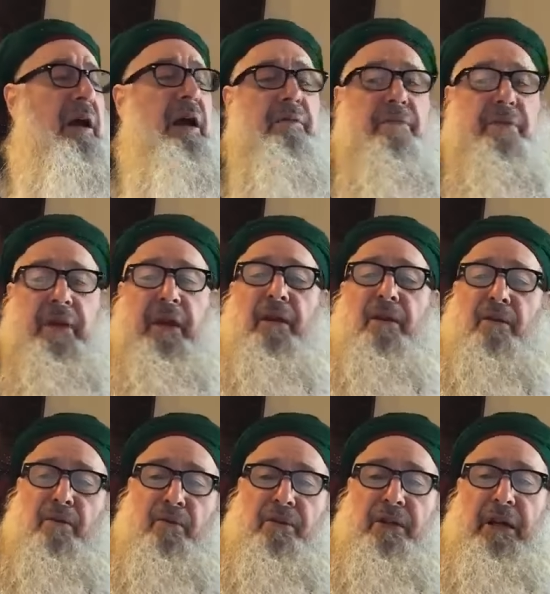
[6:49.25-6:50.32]
I'm thinking to
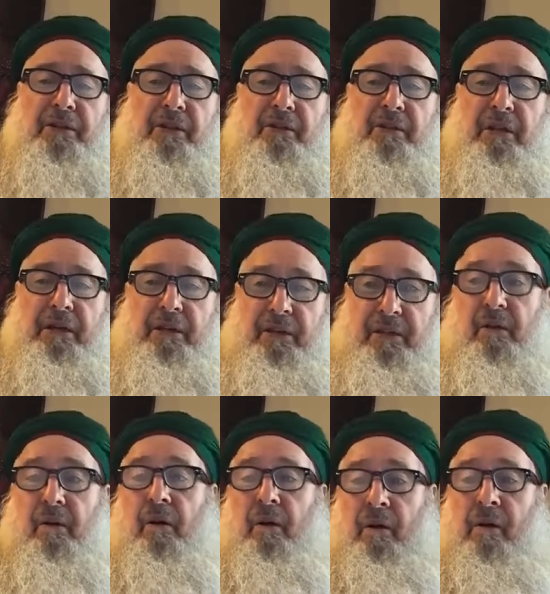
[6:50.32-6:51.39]
do such and such. He says,
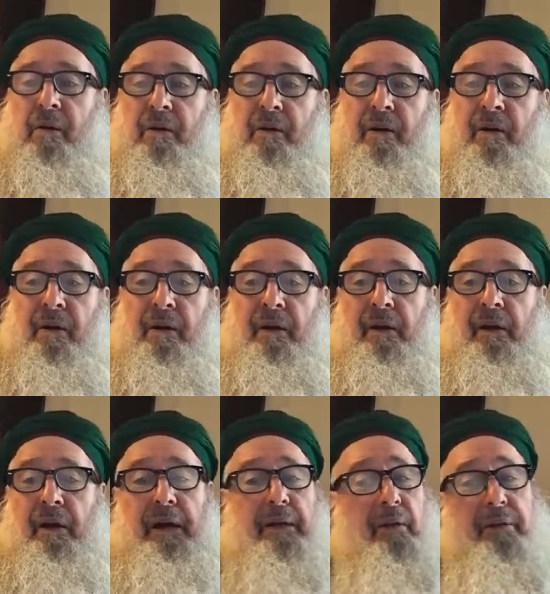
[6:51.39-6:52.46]
Oh,
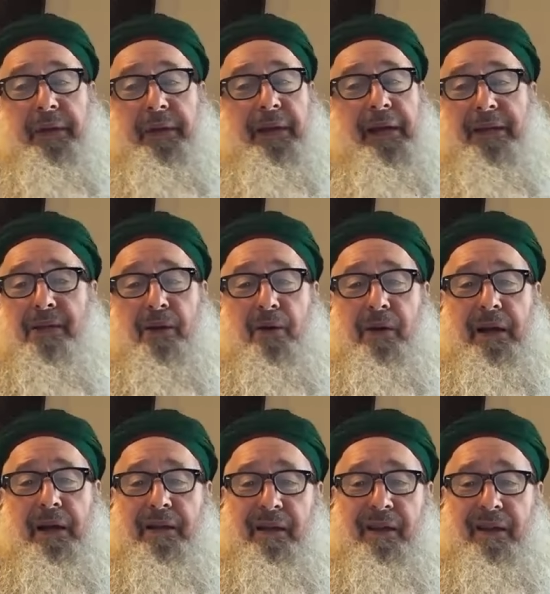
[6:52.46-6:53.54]
I don't think that's a good
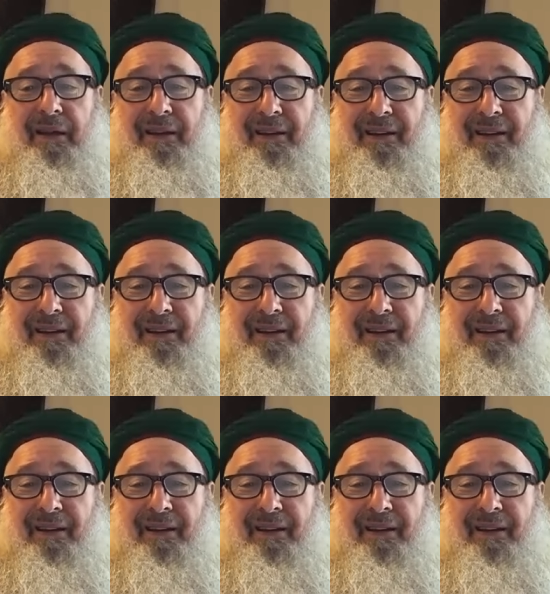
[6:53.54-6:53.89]
idea.